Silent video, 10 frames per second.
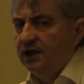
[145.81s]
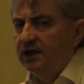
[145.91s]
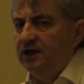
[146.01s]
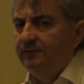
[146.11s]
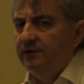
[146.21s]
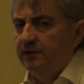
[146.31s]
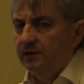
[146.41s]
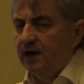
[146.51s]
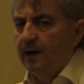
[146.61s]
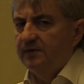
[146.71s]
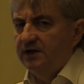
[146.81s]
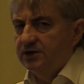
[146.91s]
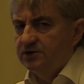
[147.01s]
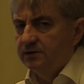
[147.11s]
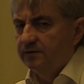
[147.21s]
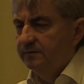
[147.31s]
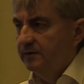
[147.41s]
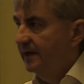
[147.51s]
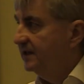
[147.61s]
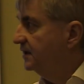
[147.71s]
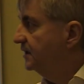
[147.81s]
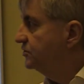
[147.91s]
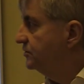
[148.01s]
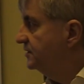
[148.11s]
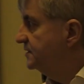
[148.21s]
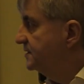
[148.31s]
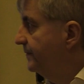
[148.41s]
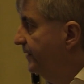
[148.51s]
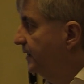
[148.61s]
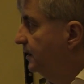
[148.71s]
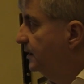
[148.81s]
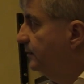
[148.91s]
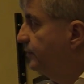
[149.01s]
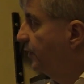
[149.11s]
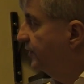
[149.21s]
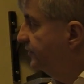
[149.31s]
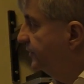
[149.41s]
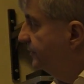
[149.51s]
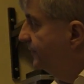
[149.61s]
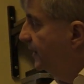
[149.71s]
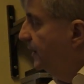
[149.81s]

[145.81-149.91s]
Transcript: an individual combination of the medication is important.